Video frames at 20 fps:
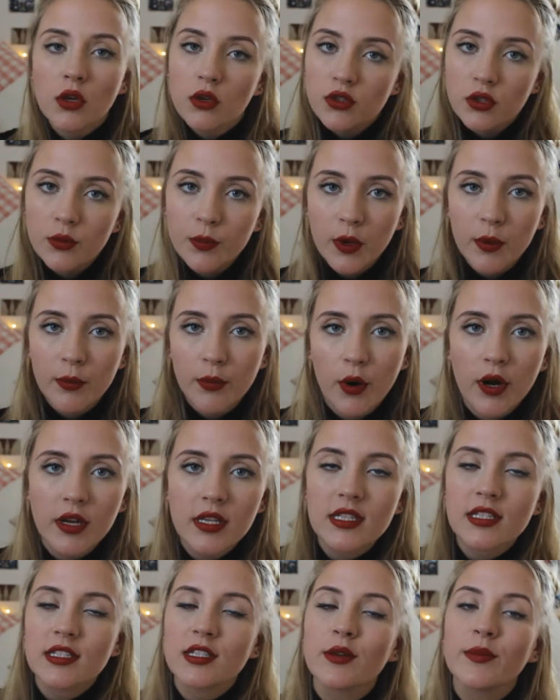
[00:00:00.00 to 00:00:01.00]
super
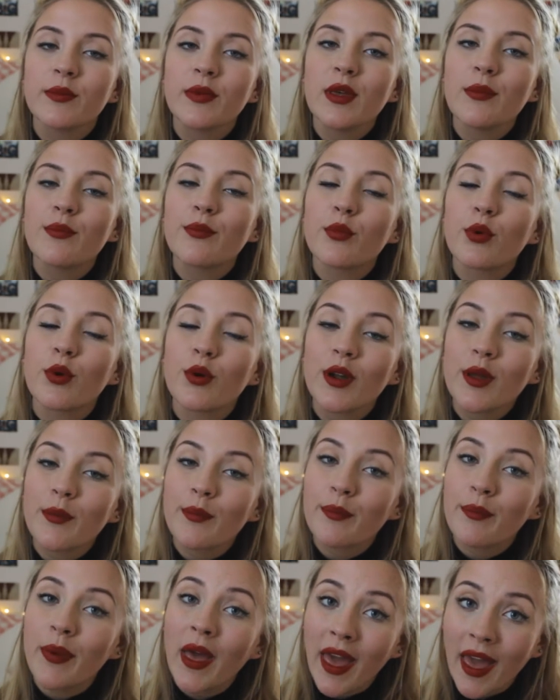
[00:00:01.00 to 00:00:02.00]
important to be
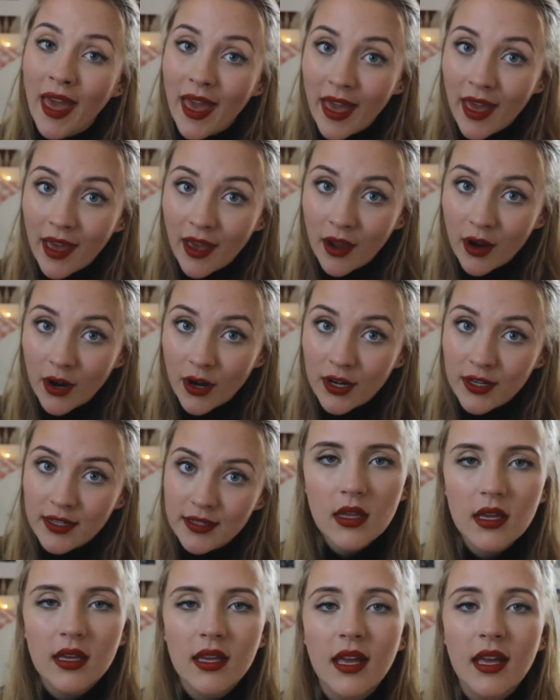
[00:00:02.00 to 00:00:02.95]
prepared.